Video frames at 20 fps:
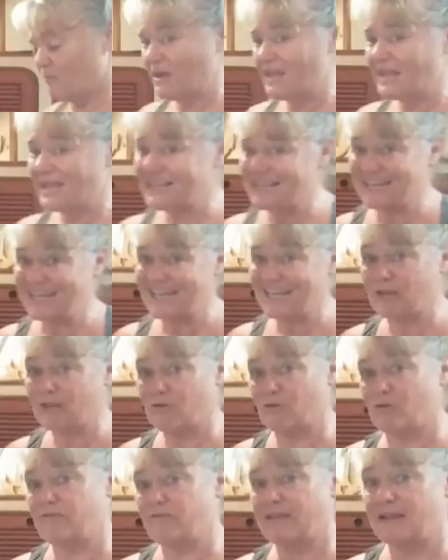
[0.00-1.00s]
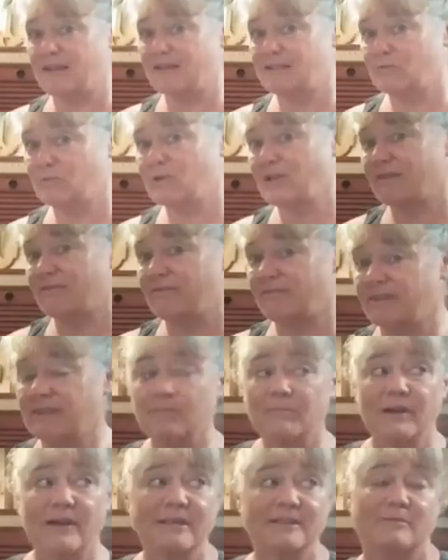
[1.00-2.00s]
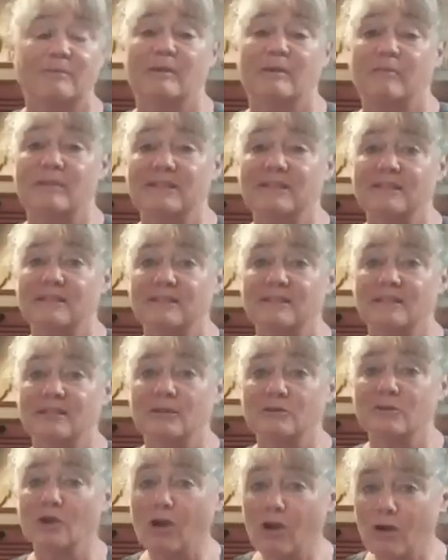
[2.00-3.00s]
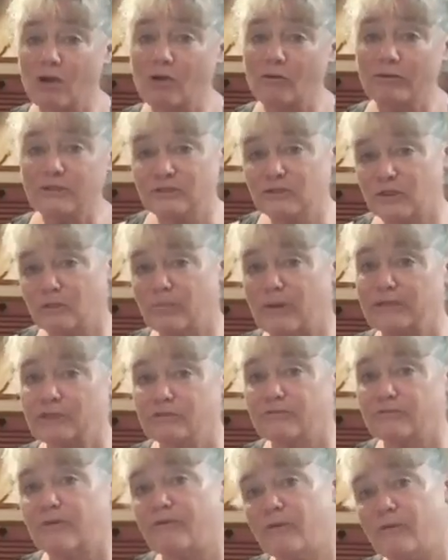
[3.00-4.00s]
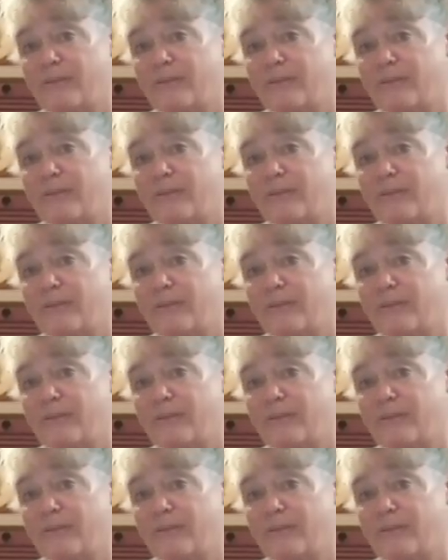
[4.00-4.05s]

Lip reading: my indicator of that is when I feed my husband the biscuits and he goes, "Oh, these are the best you've ever